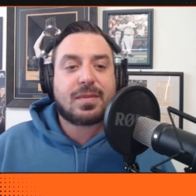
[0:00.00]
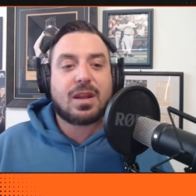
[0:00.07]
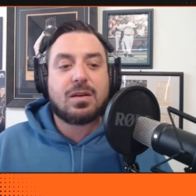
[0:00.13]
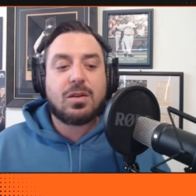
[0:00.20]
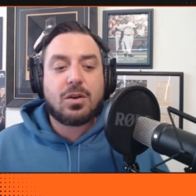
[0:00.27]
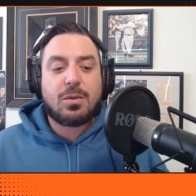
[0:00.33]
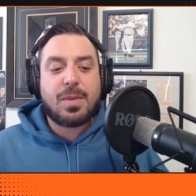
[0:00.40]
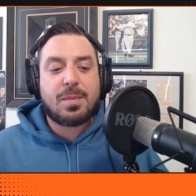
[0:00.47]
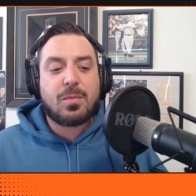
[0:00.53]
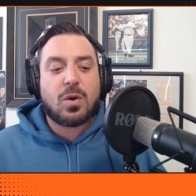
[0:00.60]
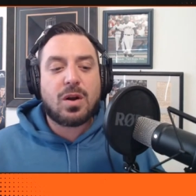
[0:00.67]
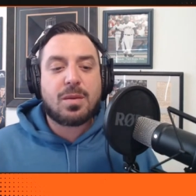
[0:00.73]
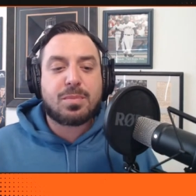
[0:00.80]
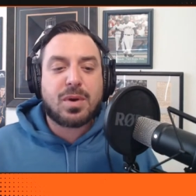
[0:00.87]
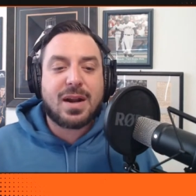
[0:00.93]
A little bit more
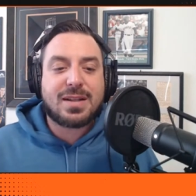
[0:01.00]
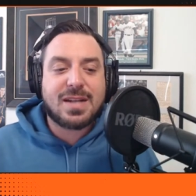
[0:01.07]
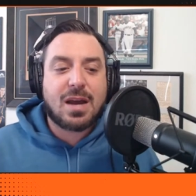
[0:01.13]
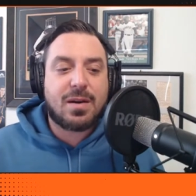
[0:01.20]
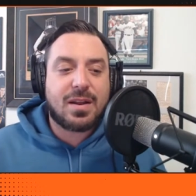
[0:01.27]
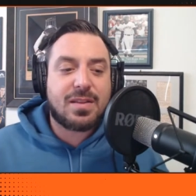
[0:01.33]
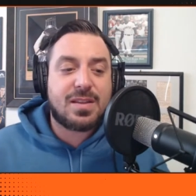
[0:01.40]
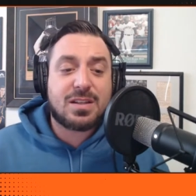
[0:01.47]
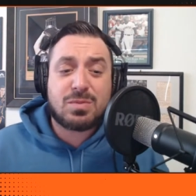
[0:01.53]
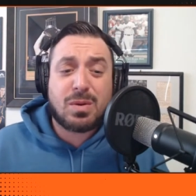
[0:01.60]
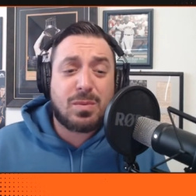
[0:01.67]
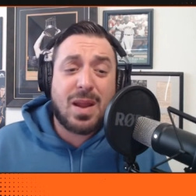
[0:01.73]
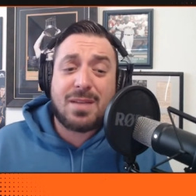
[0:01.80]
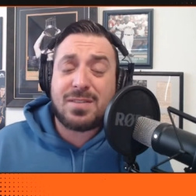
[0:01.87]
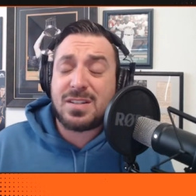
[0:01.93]
to break down in this one.
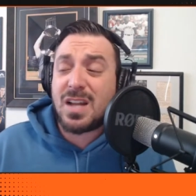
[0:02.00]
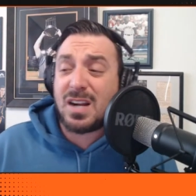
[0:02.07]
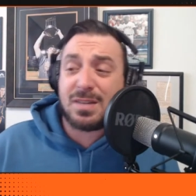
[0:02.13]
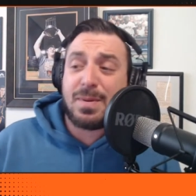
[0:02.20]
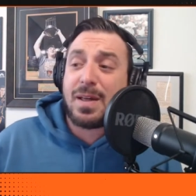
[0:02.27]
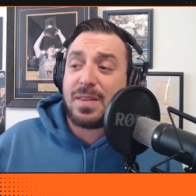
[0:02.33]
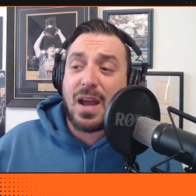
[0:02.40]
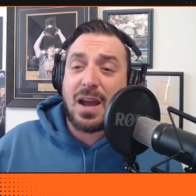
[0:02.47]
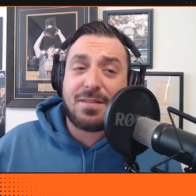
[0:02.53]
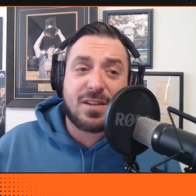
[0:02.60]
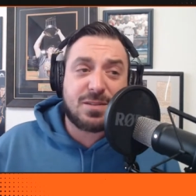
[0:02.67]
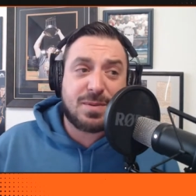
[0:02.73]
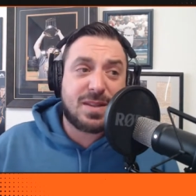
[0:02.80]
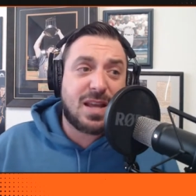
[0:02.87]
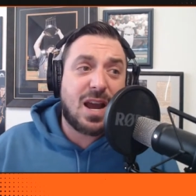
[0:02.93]
We haven't talked about the
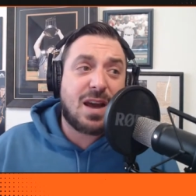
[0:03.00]
offense, but the